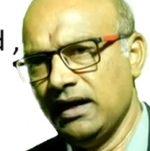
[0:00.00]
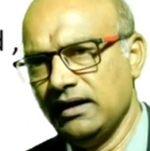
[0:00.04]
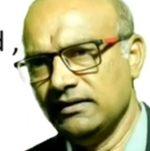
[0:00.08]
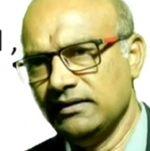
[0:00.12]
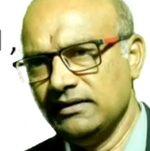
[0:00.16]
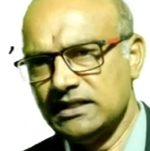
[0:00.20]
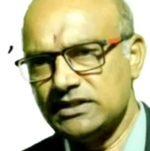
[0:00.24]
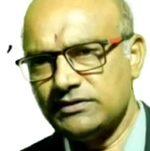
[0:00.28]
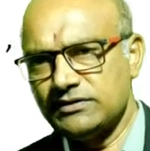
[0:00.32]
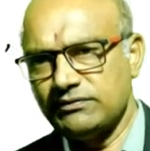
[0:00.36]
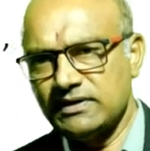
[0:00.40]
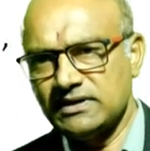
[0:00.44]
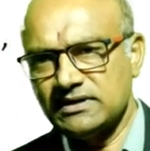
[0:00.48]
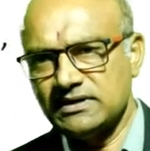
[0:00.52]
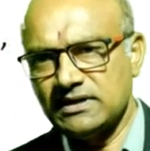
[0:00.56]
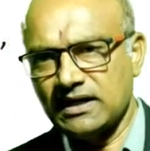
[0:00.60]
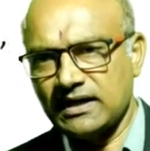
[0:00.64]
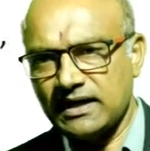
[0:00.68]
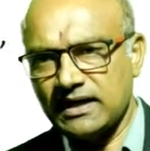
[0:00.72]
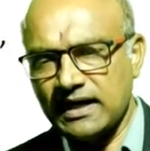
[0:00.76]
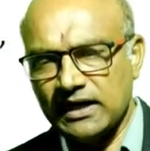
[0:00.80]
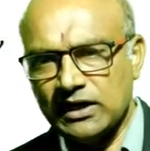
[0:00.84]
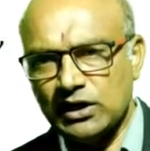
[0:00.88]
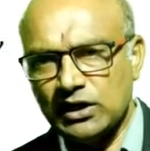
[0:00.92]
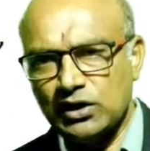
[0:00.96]
This was the
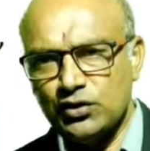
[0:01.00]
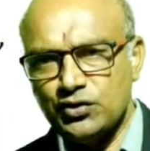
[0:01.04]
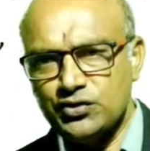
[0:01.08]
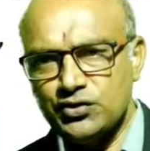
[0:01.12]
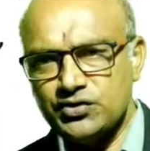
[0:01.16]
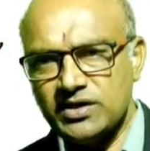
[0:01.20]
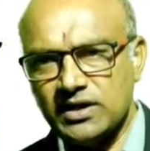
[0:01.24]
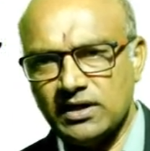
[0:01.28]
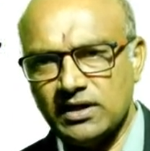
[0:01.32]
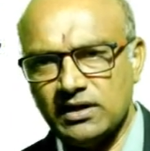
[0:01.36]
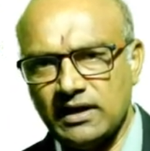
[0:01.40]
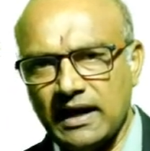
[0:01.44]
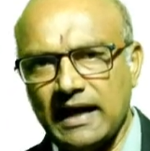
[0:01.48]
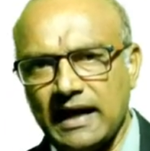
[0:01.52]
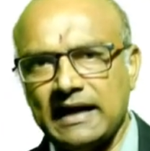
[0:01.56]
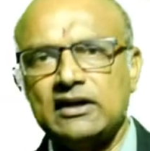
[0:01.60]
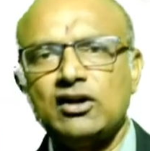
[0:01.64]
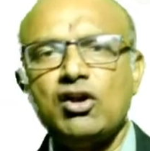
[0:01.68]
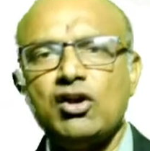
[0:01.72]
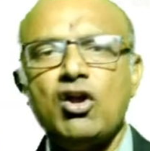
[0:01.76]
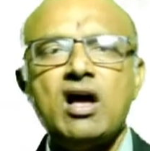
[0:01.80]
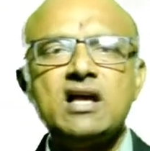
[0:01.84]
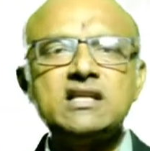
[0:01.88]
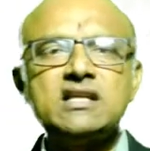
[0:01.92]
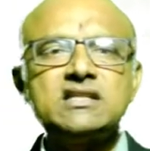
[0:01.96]
conclusion at
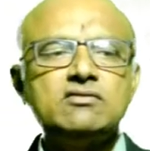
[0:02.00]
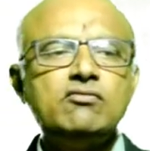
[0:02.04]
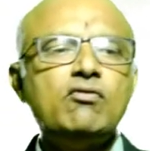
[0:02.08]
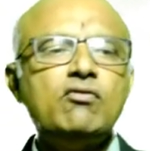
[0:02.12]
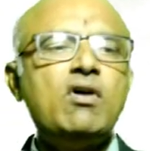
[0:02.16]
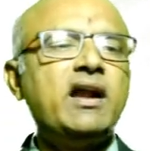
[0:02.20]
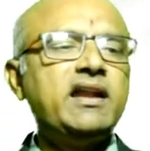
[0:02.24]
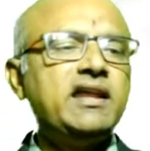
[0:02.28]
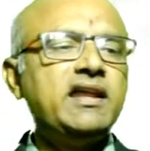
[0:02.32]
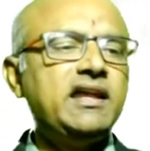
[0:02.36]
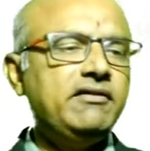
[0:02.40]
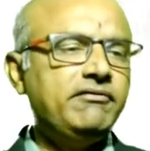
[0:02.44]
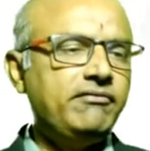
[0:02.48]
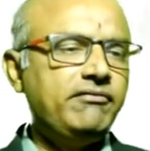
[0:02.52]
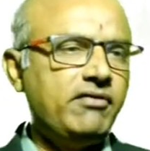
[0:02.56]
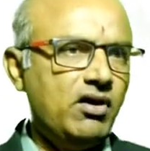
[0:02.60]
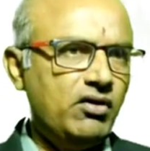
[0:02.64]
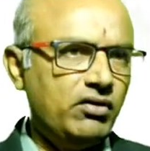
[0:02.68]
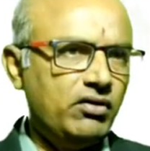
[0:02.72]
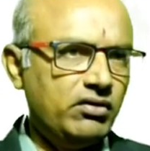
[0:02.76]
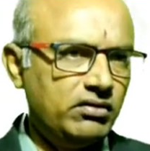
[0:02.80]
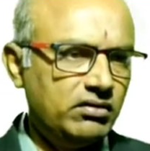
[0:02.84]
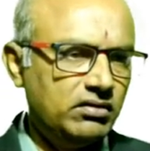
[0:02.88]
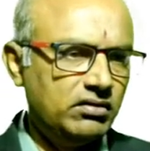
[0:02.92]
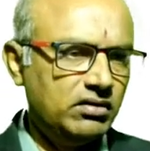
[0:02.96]
last what he
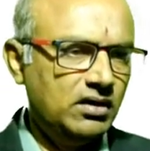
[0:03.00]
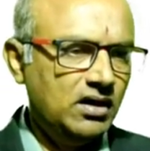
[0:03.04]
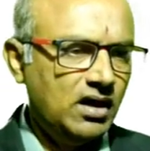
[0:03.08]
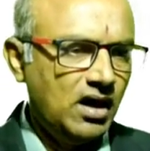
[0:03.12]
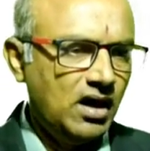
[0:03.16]
found.